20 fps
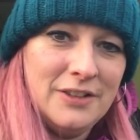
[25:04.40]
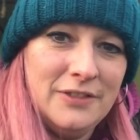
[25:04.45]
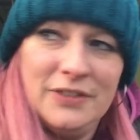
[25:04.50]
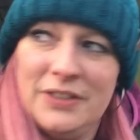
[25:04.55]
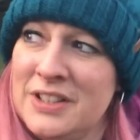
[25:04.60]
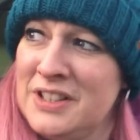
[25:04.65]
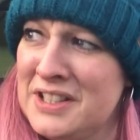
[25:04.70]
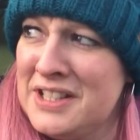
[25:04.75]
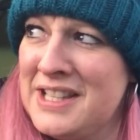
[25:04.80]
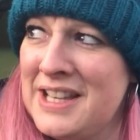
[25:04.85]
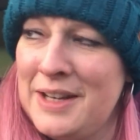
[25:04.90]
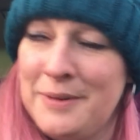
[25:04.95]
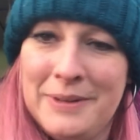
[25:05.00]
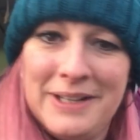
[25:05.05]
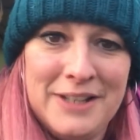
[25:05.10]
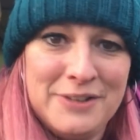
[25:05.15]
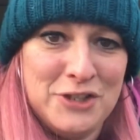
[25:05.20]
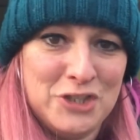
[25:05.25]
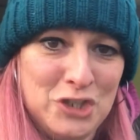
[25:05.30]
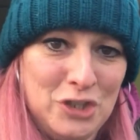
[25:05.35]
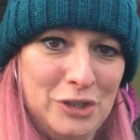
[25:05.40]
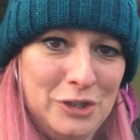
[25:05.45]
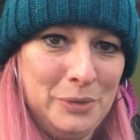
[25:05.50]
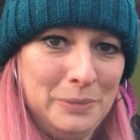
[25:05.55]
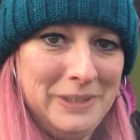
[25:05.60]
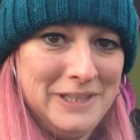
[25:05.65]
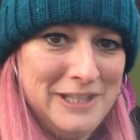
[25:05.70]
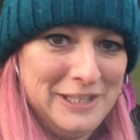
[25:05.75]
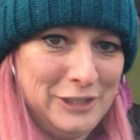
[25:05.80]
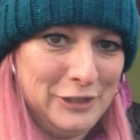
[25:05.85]
know if anyone else
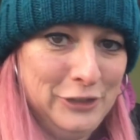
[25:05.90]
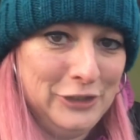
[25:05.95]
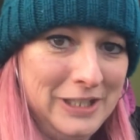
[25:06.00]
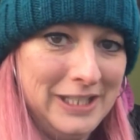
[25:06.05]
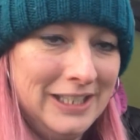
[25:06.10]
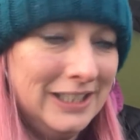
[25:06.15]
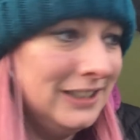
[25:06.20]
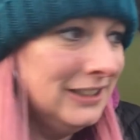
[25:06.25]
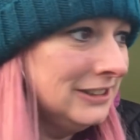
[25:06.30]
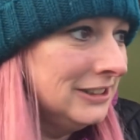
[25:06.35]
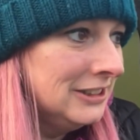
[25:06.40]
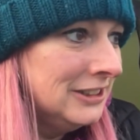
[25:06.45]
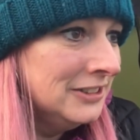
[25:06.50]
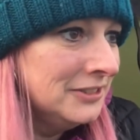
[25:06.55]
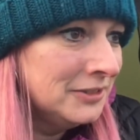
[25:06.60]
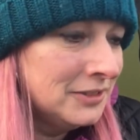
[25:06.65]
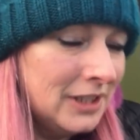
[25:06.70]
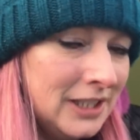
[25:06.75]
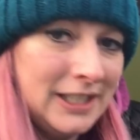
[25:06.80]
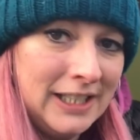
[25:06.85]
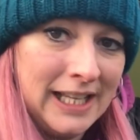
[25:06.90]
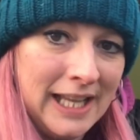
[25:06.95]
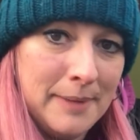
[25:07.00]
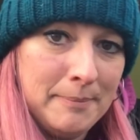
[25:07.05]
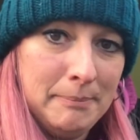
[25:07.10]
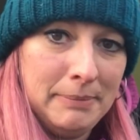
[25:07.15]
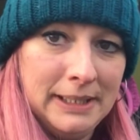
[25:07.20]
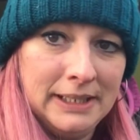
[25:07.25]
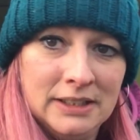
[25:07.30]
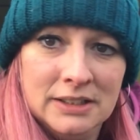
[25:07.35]
struggle when they're cooking and
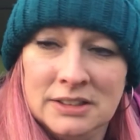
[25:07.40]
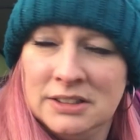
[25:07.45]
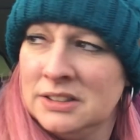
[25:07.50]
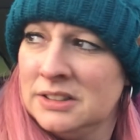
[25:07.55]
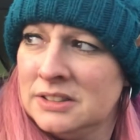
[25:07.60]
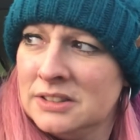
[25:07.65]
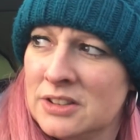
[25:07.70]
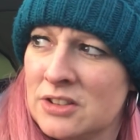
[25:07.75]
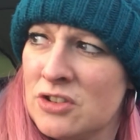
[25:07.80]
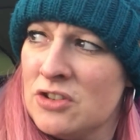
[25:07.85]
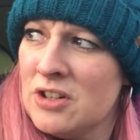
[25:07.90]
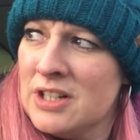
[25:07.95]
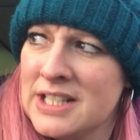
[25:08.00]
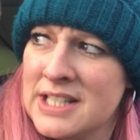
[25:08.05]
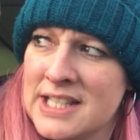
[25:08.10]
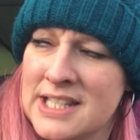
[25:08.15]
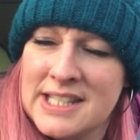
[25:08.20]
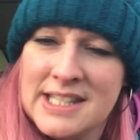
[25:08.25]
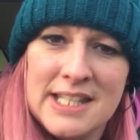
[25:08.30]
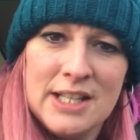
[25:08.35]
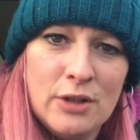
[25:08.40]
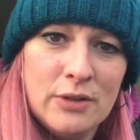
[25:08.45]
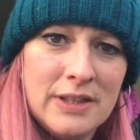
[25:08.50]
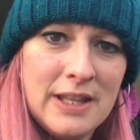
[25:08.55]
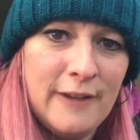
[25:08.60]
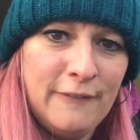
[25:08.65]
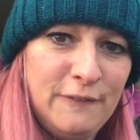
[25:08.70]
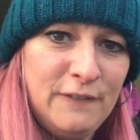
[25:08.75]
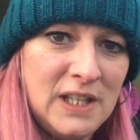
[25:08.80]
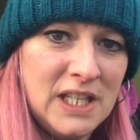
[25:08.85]
camping. Trying to sit on
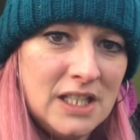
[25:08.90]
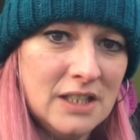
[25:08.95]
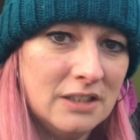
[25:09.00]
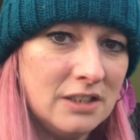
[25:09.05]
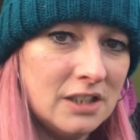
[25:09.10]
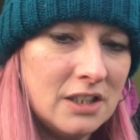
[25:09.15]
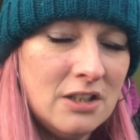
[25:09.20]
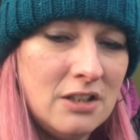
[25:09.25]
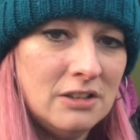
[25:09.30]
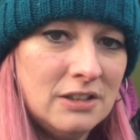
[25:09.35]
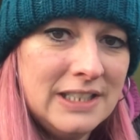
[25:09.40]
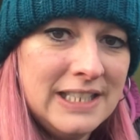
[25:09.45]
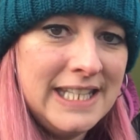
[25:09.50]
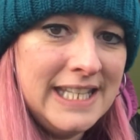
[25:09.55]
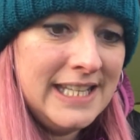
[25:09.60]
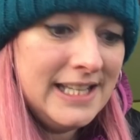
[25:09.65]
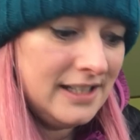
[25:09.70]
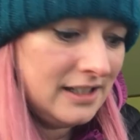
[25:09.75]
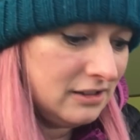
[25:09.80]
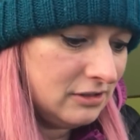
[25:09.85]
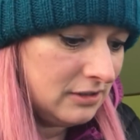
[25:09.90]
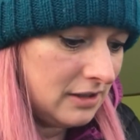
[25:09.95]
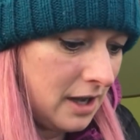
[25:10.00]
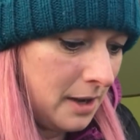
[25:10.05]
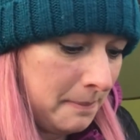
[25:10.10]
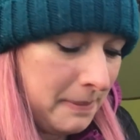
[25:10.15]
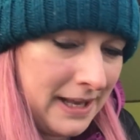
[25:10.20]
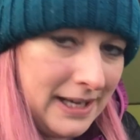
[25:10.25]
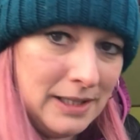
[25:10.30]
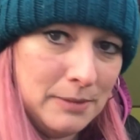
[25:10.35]
their feet. I can't kneel
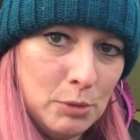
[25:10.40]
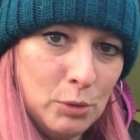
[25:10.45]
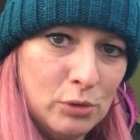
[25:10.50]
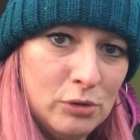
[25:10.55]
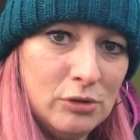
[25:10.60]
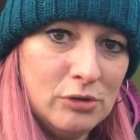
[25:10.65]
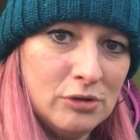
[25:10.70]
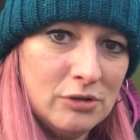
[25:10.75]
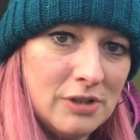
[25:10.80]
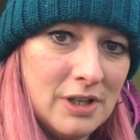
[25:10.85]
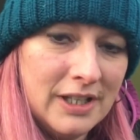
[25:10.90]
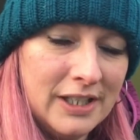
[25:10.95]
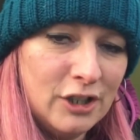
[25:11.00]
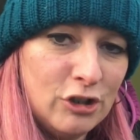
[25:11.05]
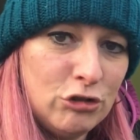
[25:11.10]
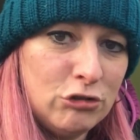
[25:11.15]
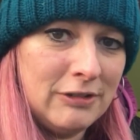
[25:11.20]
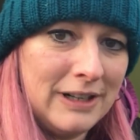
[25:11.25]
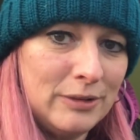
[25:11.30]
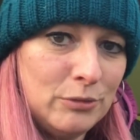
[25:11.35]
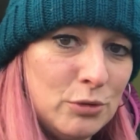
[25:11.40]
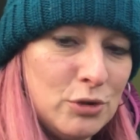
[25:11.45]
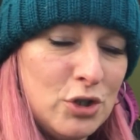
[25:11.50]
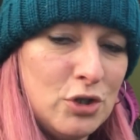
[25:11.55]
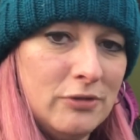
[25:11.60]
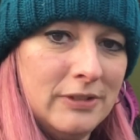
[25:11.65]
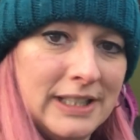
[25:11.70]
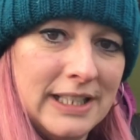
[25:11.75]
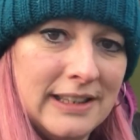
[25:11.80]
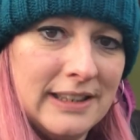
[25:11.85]
up anymore or like
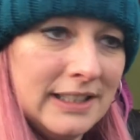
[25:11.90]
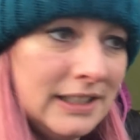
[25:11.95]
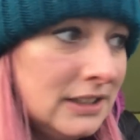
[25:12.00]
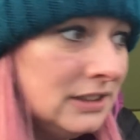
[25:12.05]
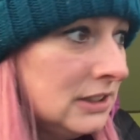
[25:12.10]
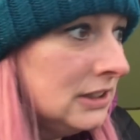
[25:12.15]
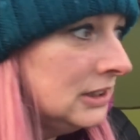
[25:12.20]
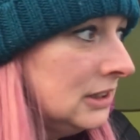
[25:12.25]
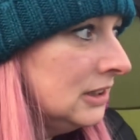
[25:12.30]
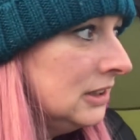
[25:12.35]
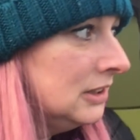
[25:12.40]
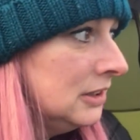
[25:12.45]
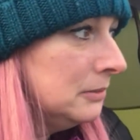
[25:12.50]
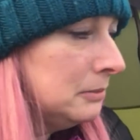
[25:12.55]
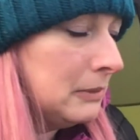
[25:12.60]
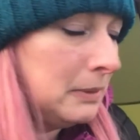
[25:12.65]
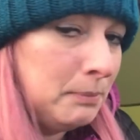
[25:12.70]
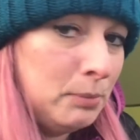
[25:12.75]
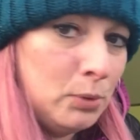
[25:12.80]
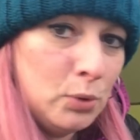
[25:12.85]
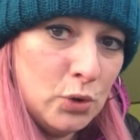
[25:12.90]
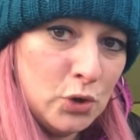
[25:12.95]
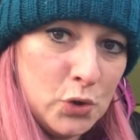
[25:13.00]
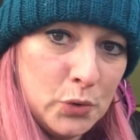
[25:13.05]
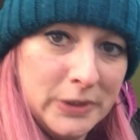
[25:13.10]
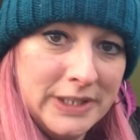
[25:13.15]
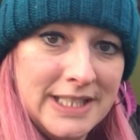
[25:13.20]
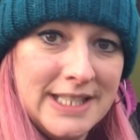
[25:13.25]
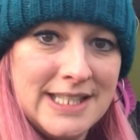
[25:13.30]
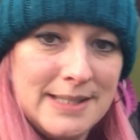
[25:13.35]
crouch or anything. My poor
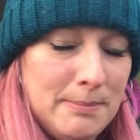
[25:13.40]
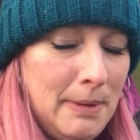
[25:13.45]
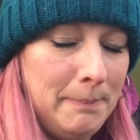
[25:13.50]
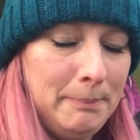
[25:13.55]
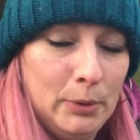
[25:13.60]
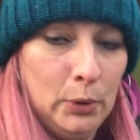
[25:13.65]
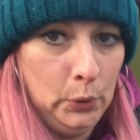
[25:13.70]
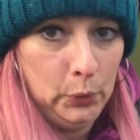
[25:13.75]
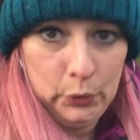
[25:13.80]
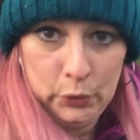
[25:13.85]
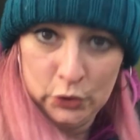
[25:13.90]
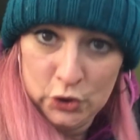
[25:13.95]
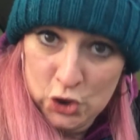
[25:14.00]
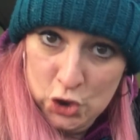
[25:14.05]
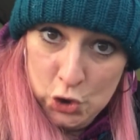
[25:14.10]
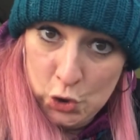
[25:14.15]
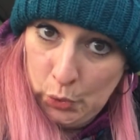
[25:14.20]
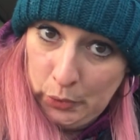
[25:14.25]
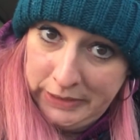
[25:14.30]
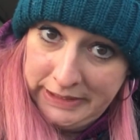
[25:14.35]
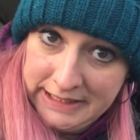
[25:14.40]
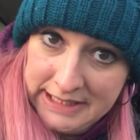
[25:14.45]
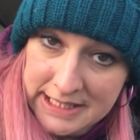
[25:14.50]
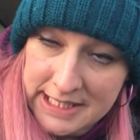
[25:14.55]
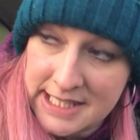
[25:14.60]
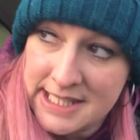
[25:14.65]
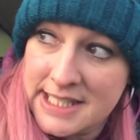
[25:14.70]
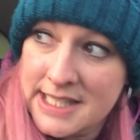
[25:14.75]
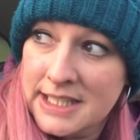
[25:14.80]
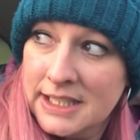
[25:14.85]
joints, my poor
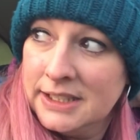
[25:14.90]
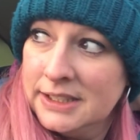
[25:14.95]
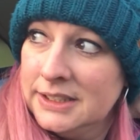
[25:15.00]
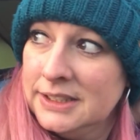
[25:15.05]
joints.